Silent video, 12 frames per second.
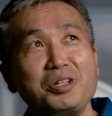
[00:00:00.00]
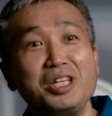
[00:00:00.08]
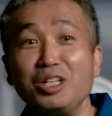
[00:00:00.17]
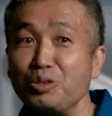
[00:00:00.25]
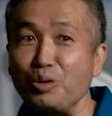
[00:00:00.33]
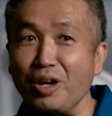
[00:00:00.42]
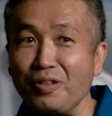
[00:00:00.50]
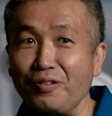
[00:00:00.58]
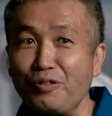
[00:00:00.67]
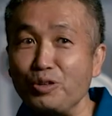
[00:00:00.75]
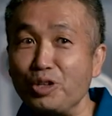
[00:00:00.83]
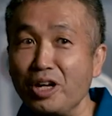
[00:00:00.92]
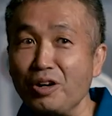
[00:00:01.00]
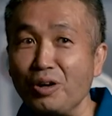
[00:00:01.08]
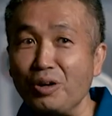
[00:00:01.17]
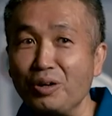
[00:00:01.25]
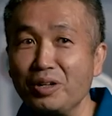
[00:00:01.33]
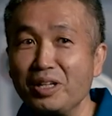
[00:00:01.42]
eat together for
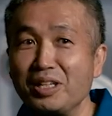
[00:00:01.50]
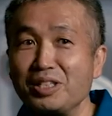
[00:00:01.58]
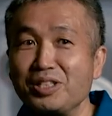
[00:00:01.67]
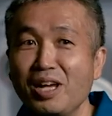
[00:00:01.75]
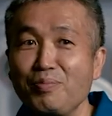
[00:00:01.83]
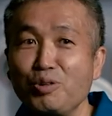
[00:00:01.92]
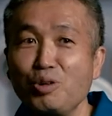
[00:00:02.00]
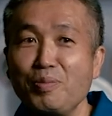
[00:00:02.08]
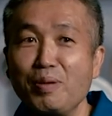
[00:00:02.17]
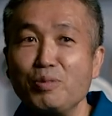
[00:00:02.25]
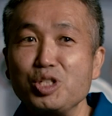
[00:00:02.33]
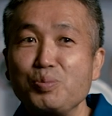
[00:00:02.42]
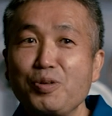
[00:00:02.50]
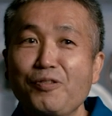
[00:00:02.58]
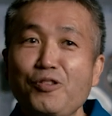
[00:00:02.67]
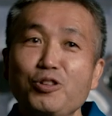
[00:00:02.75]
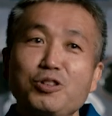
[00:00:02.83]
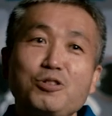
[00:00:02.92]
dinner, some crew members
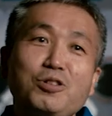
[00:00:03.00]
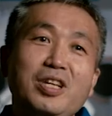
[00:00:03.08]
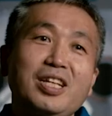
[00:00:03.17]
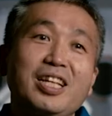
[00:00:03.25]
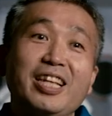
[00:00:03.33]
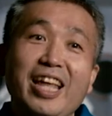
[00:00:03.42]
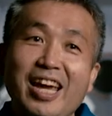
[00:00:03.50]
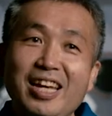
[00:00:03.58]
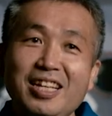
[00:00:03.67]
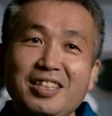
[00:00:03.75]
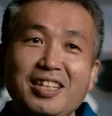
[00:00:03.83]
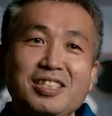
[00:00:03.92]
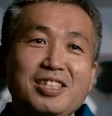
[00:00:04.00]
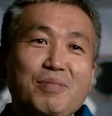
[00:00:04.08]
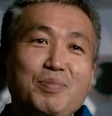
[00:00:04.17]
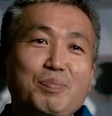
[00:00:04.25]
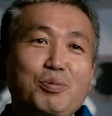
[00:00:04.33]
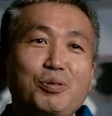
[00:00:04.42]
prefer to eat late, and
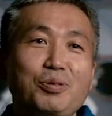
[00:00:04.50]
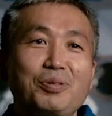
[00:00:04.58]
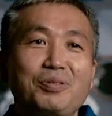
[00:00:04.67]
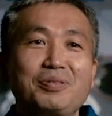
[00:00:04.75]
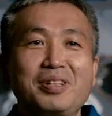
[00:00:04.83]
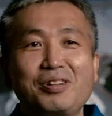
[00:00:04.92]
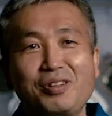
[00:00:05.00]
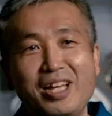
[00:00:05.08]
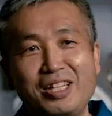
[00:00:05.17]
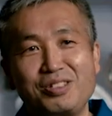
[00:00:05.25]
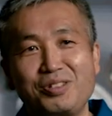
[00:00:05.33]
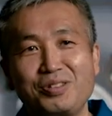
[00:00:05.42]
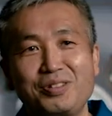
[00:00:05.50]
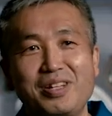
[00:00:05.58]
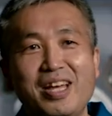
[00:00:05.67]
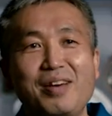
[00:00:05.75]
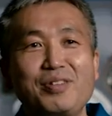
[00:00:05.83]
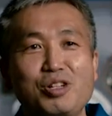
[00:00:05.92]
some people likes to
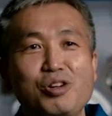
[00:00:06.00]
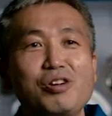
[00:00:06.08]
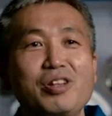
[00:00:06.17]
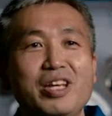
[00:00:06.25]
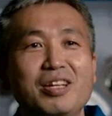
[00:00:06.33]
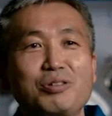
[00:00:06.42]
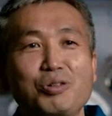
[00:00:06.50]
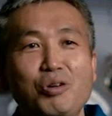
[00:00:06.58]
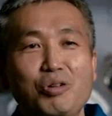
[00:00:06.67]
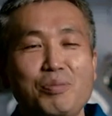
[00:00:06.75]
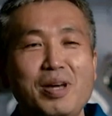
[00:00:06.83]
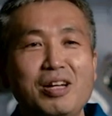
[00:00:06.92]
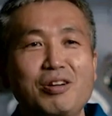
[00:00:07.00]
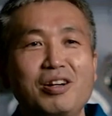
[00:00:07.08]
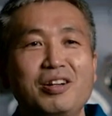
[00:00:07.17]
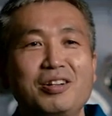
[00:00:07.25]
have it early to go to bed